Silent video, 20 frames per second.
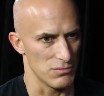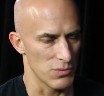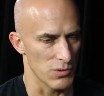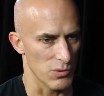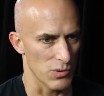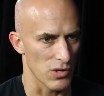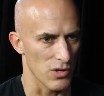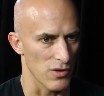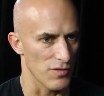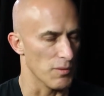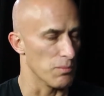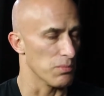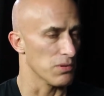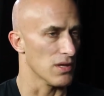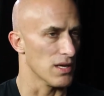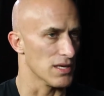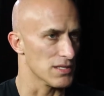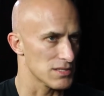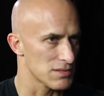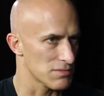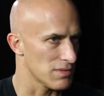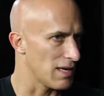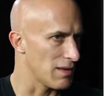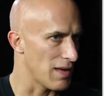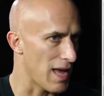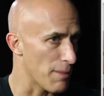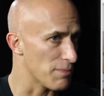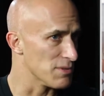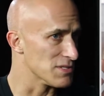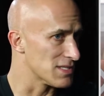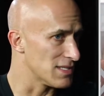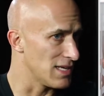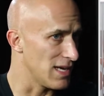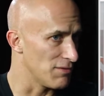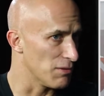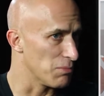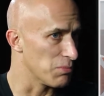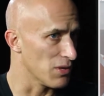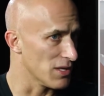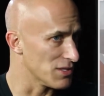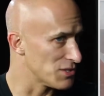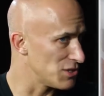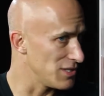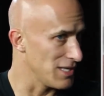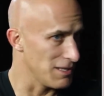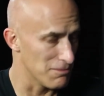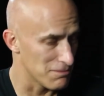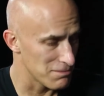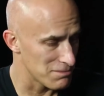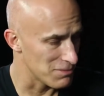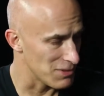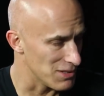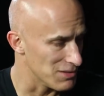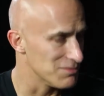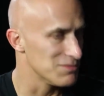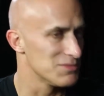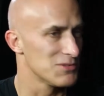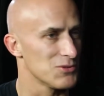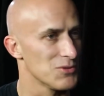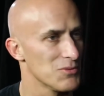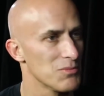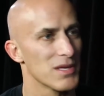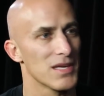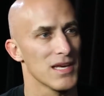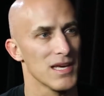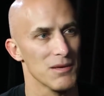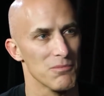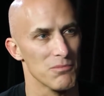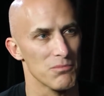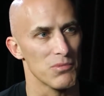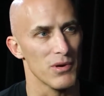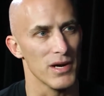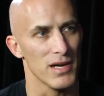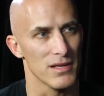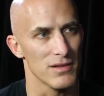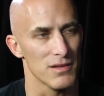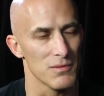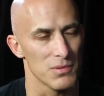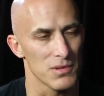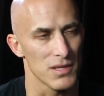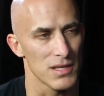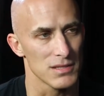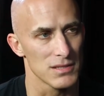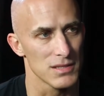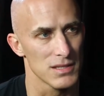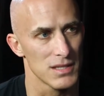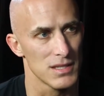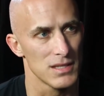we would call it the plus. It happens to have a plus shape, but so it became branded the plus.